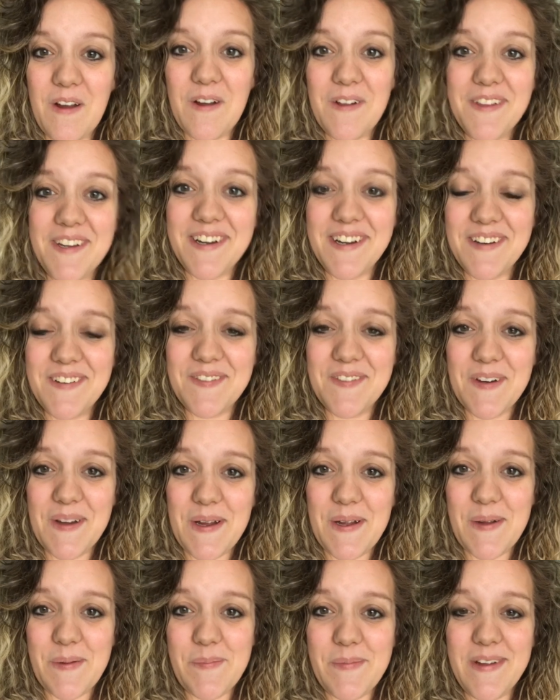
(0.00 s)
all learn
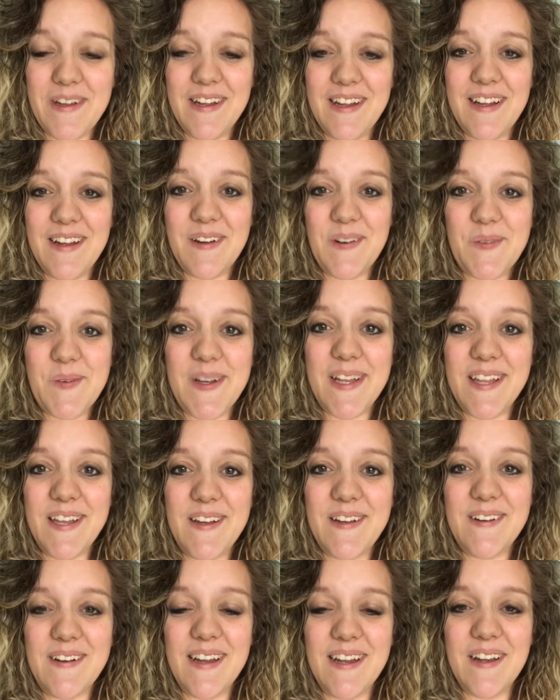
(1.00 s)
from
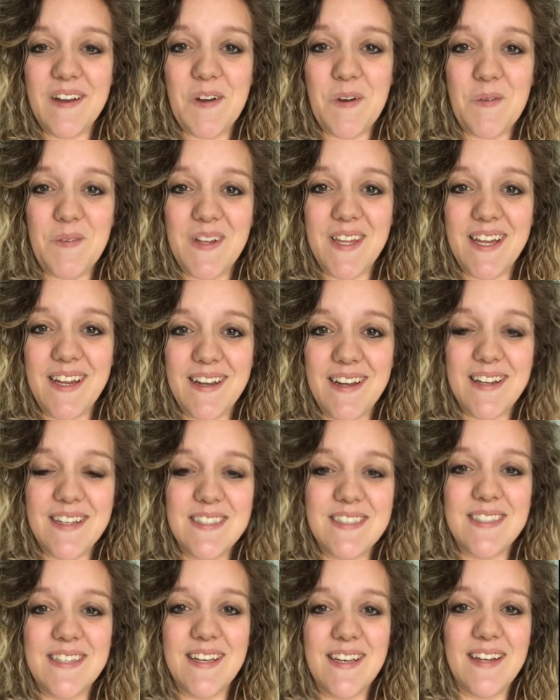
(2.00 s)
Willow and her
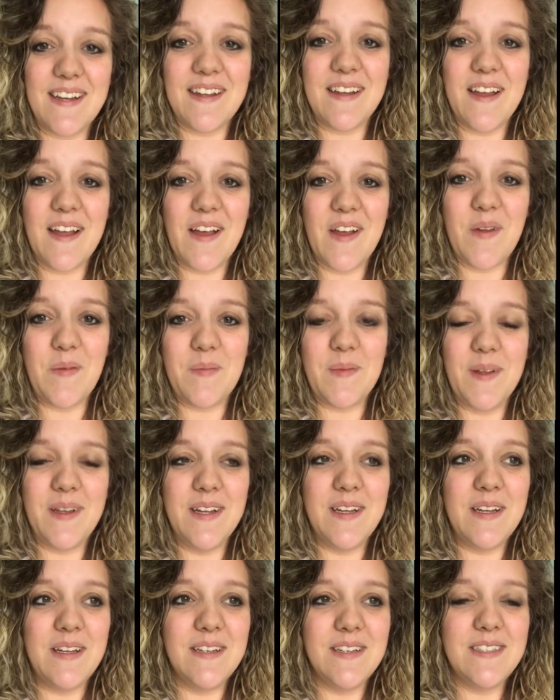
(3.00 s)
willingness to um,
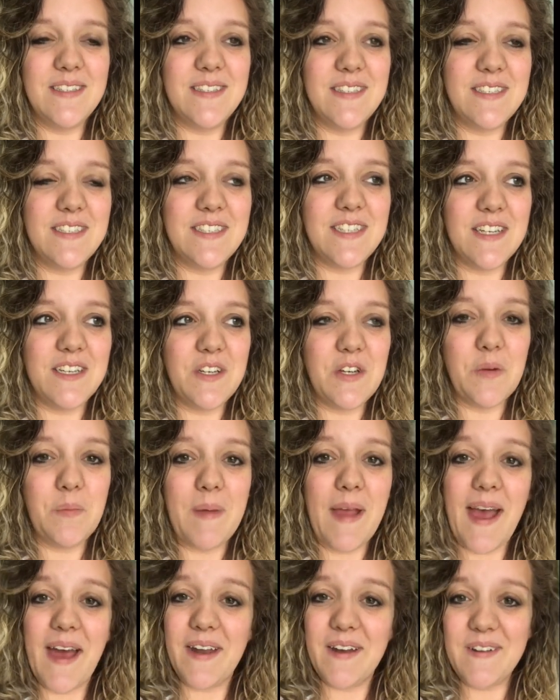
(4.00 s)
to do
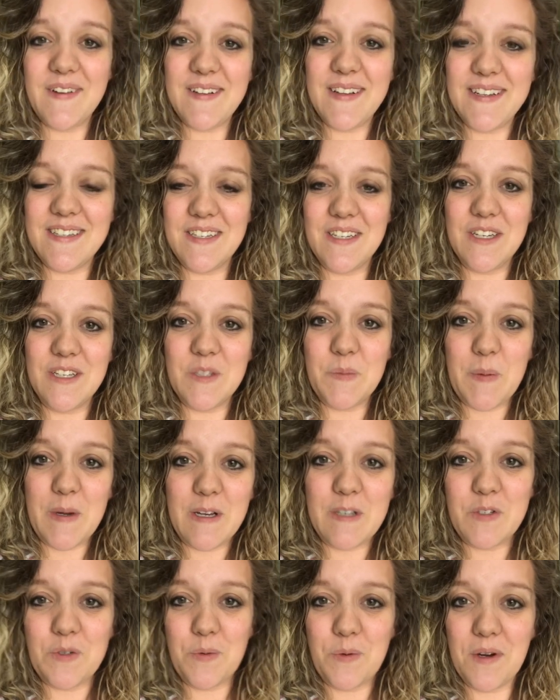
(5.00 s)
battle and to do
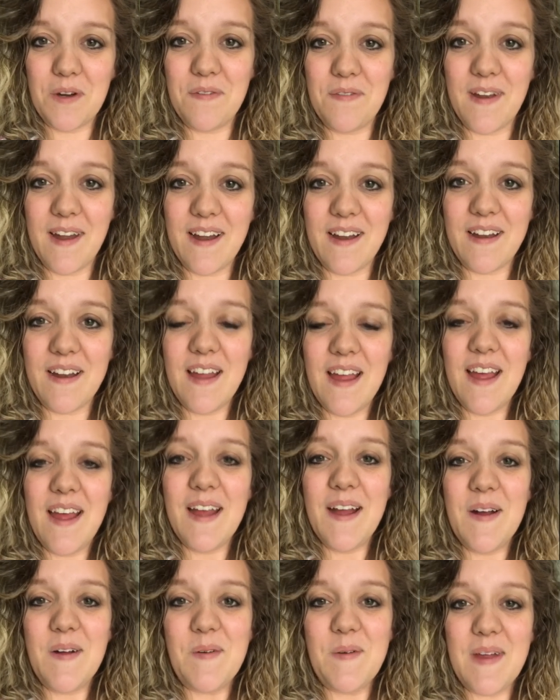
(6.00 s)
spiritual warfare
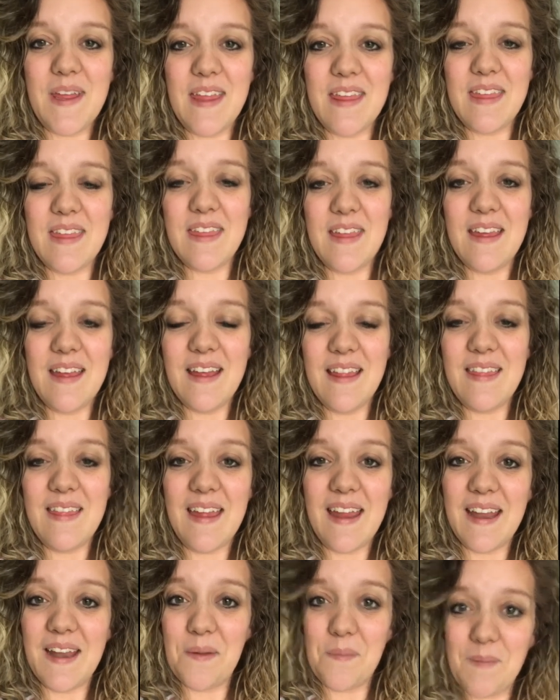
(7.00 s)
with
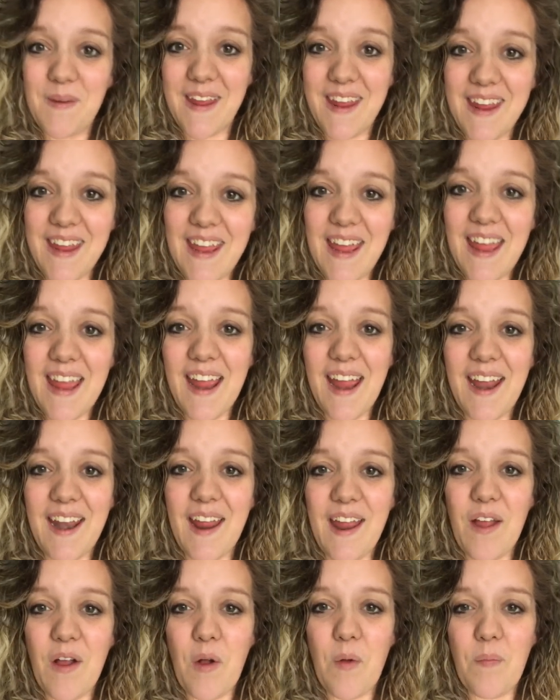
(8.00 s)
the enemy
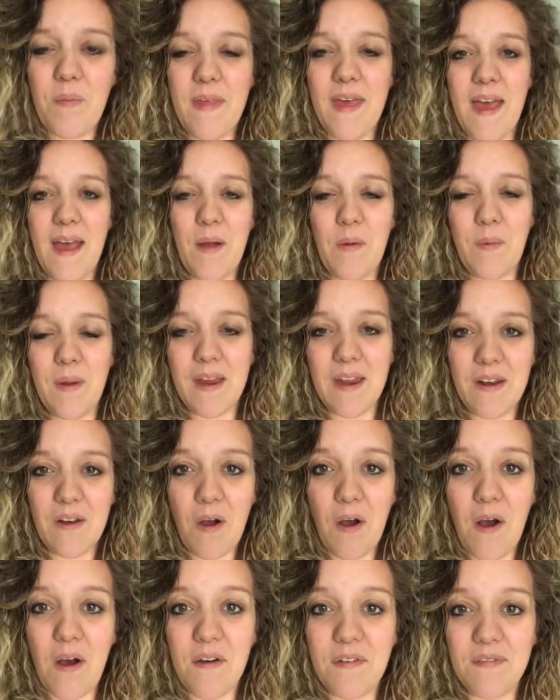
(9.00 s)
and I hope that we can
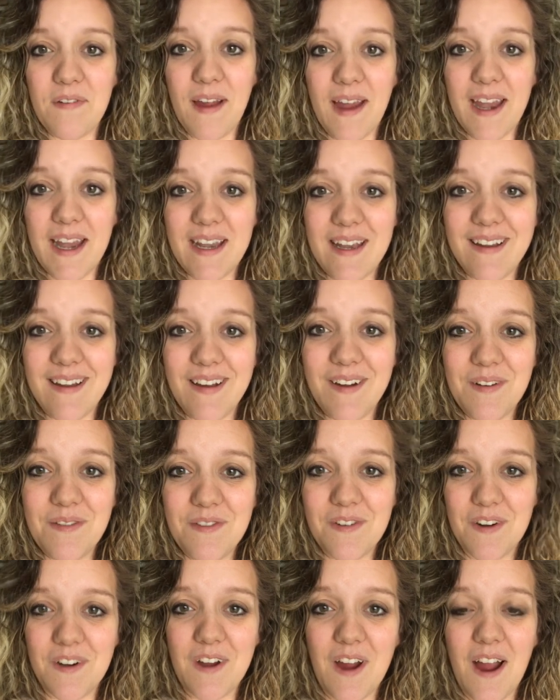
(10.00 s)
all fight
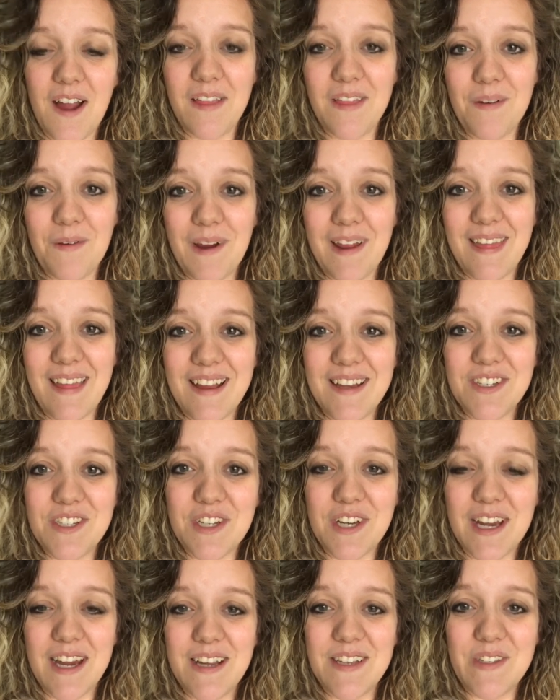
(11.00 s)
for God the way that
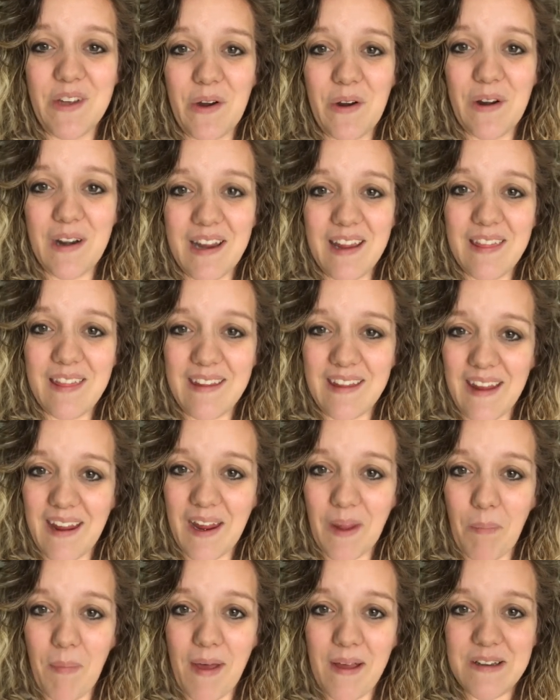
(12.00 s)
she is already
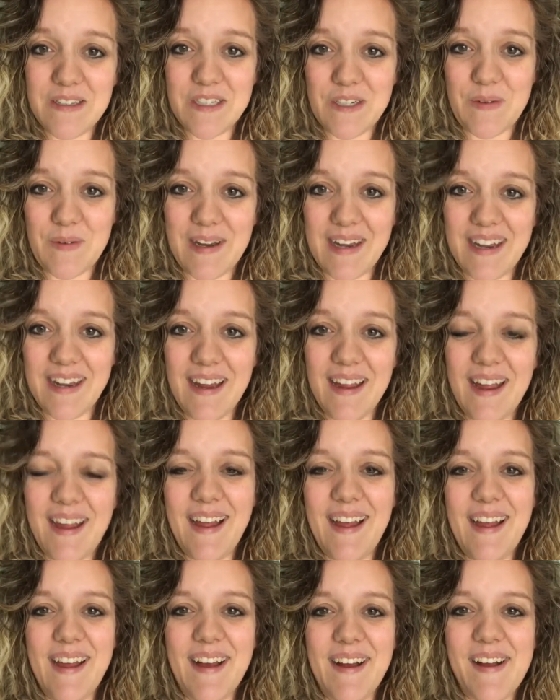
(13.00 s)
thinking about doing.
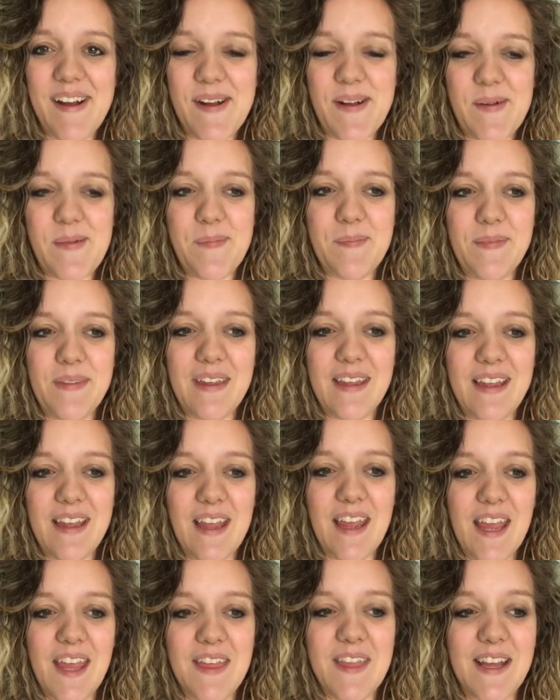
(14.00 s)
Um,
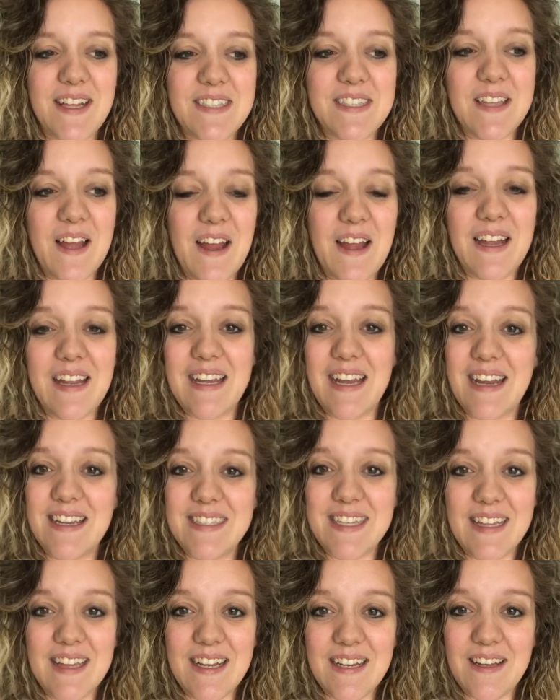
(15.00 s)
that's not an
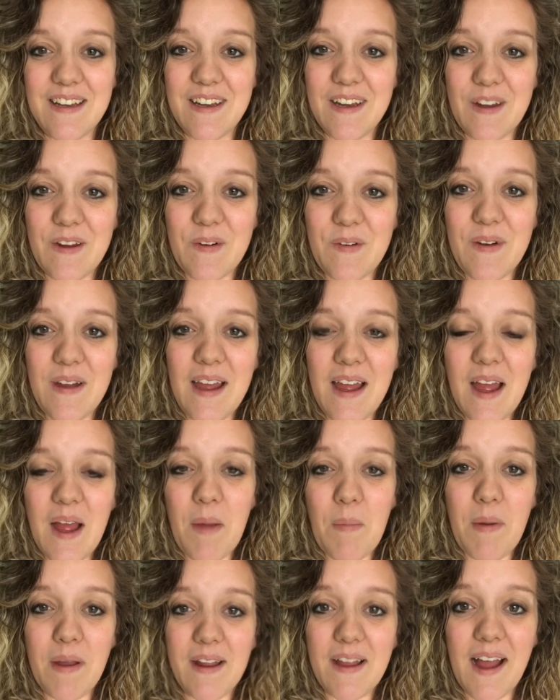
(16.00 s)
easy thing to do,
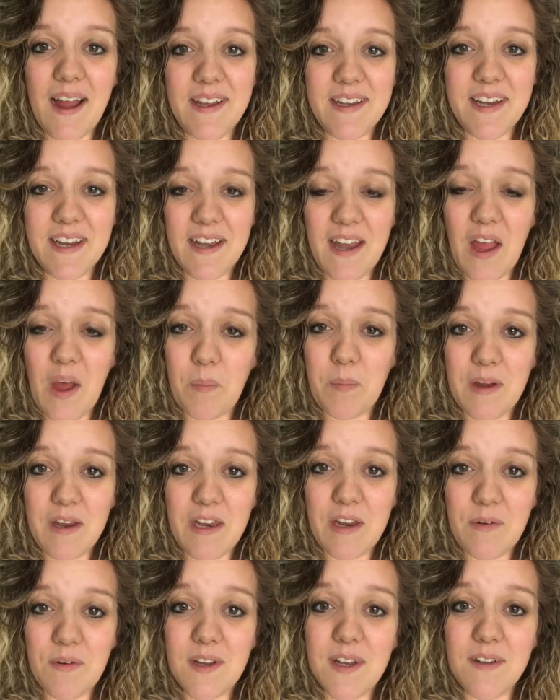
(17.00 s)
but God can help
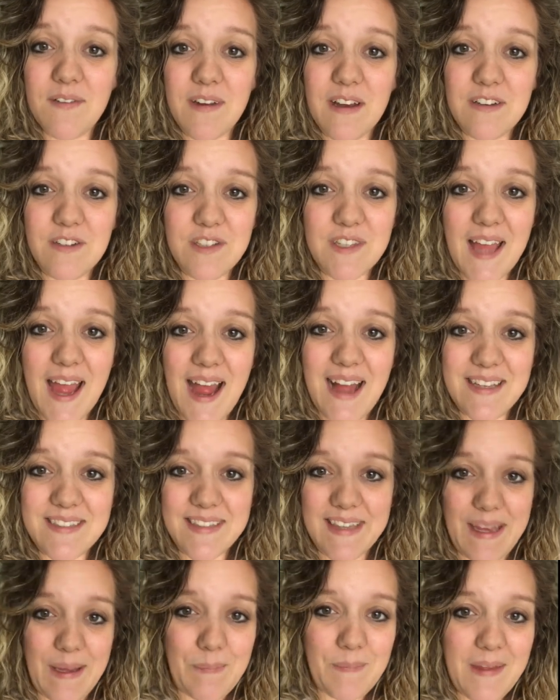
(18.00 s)
you do it if you just
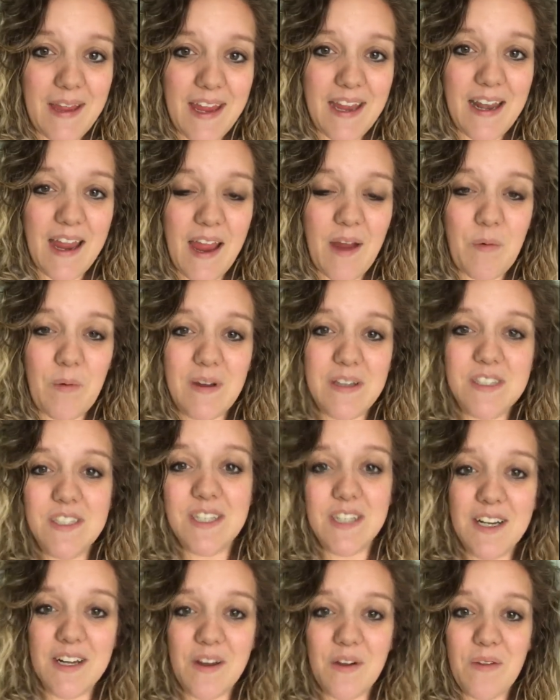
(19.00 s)
ask Him. And I
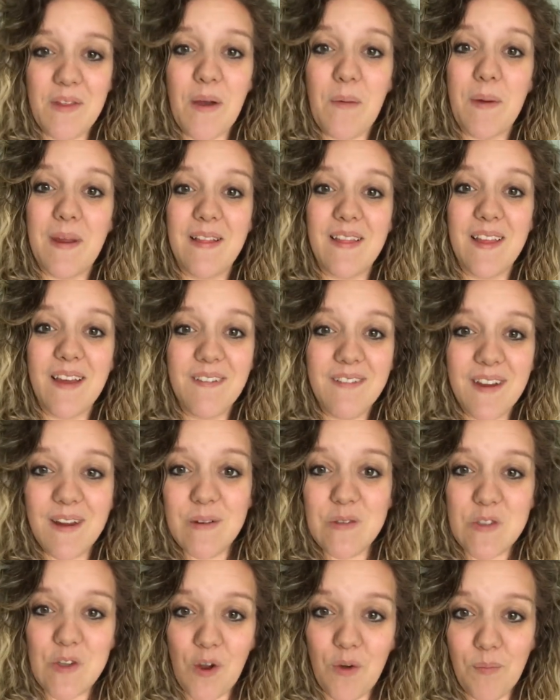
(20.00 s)
want you to know that we love
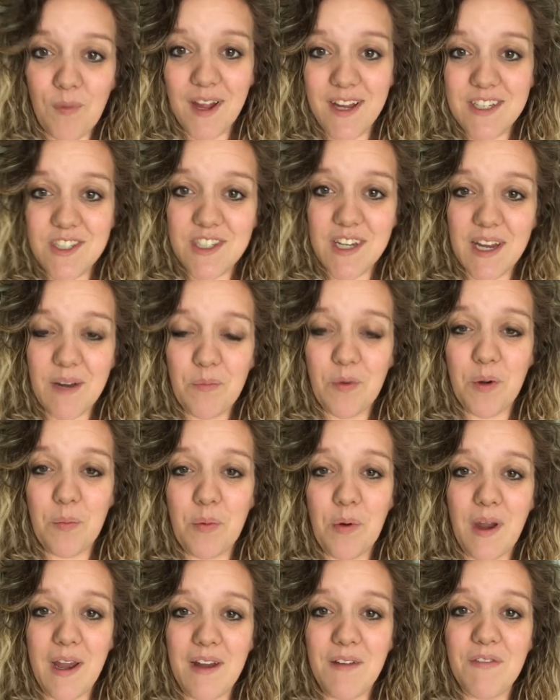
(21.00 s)
you so much and we're
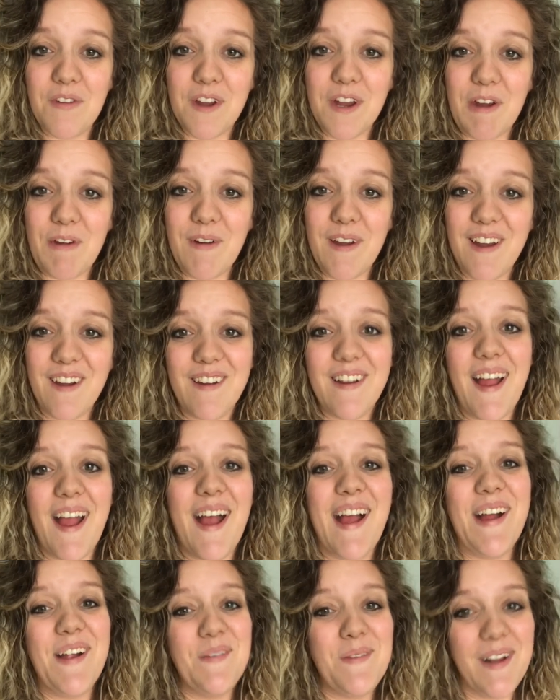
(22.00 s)
praying for you here
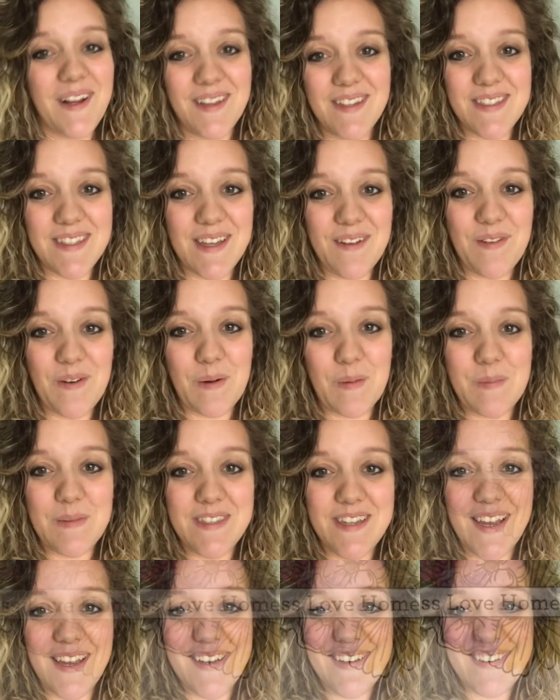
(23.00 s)
at Reckless Love
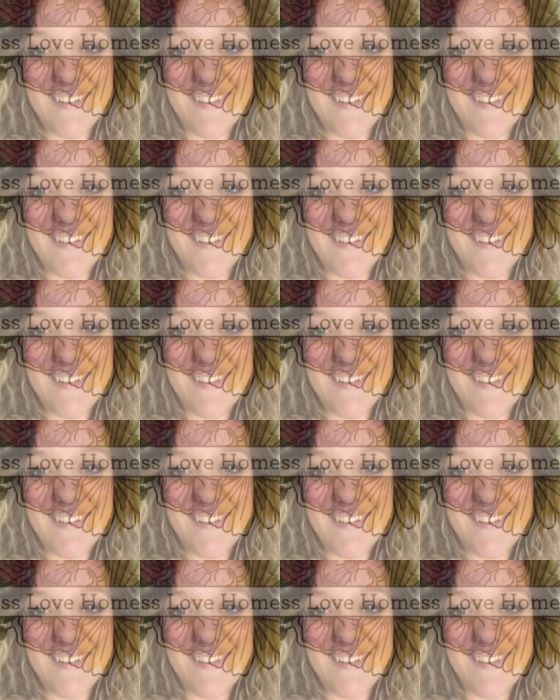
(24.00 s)
Homestead.